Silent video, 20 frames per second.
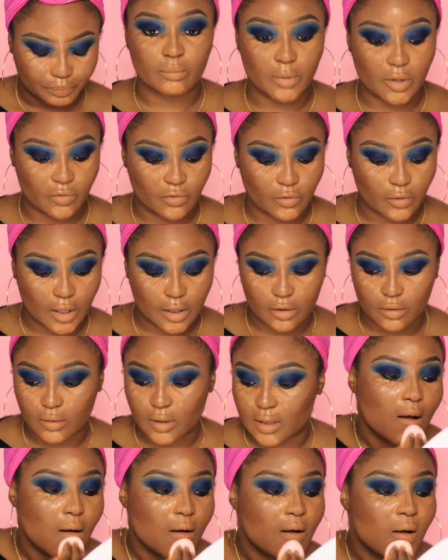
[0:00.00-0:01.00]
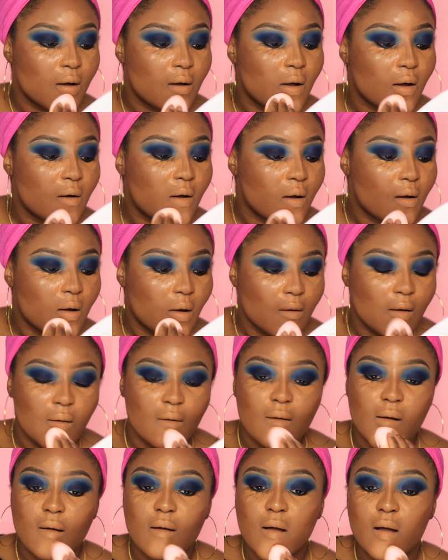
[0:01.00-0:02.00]
Before I do this, let me actually
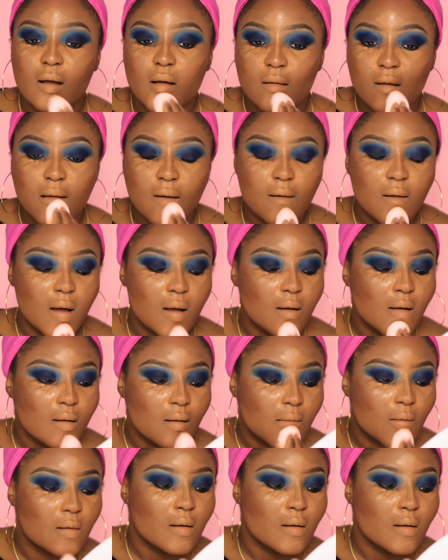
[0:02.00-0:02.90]
blend out my